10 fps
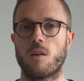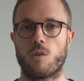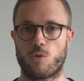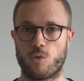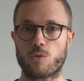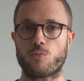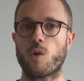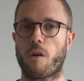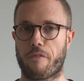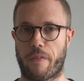A good
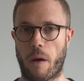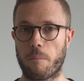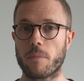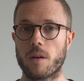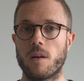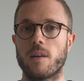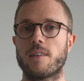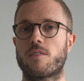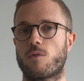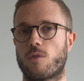rule of thumb
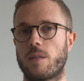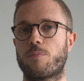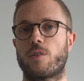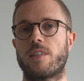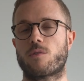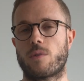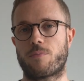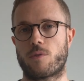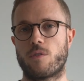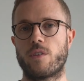is to keep your
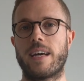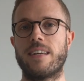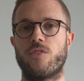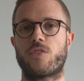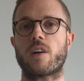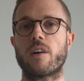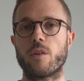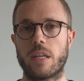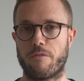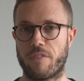description
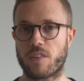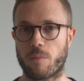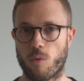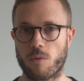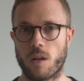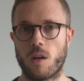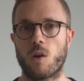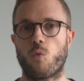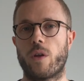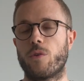entirely visible
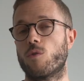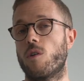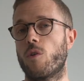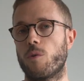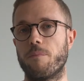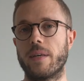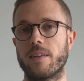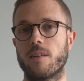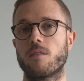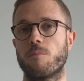when you're on a
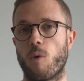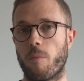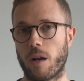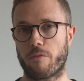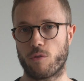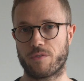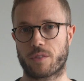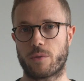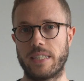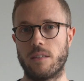big mobile phone
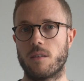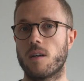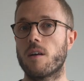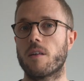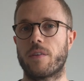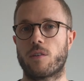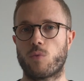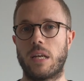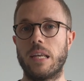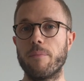screen. This
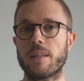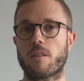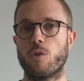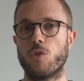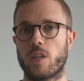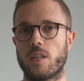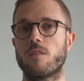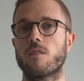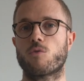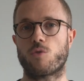will limit the
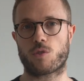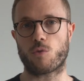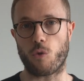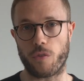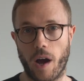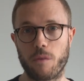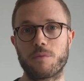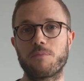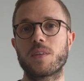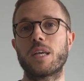need to scroll down
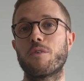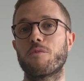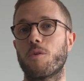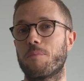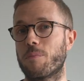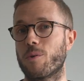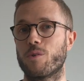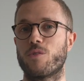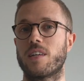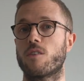even for people using